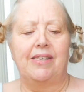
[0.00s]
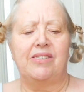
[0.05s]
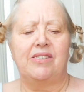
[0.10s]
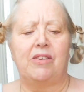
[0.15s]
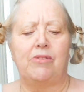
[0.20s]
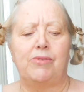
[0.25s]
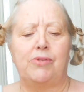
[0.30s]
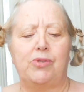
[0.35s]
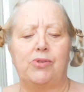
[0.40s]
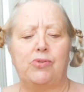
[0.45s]

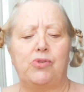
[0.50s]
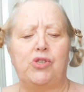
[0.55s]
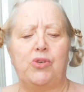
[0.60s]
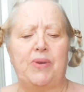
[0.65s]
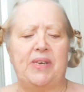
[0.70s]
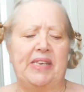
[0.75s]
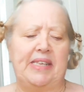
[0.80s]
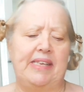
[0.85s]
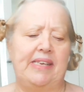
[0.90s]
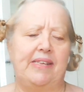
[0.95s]
Don't sort of do
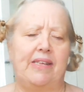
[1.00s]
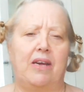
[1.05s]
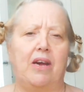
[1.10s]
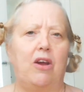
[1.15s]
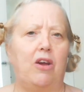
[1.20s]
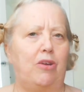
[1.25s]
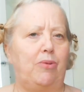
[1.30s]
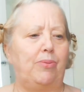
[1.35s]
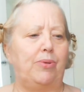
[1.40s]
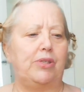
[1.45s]
anything that
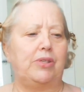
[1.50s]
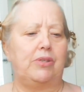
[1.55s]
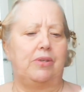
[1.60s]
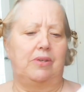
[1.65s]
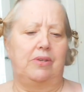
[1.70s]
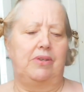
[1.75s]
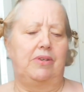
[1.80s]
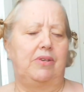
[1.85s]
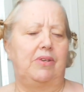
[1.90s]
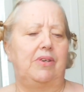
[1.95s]
I would
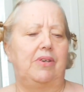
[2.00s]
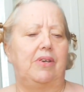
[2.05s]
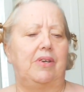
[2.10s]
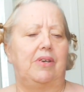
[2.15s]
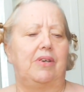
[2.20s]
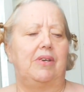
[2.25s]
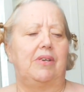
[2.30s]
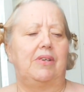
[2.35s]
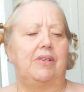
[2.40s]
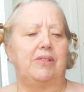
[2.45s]

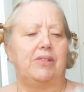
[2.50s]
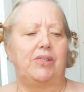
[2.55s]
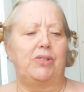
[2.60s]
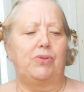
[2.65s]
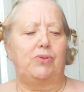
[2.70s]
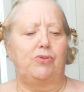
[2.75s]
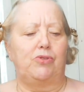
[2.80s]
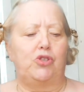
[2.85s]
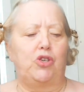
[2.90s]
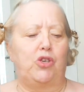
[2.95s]

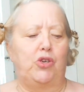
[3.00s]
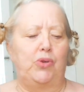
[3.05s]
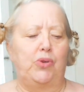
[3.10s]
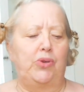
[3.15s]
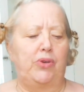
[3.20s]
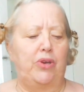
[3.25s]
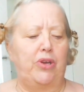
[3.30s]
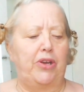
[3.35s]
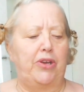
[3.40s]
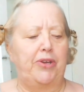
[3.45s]
do,
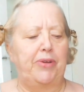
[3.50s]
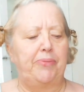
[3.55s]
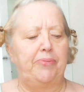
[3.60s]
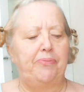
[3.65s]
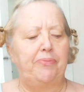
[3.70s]
you know.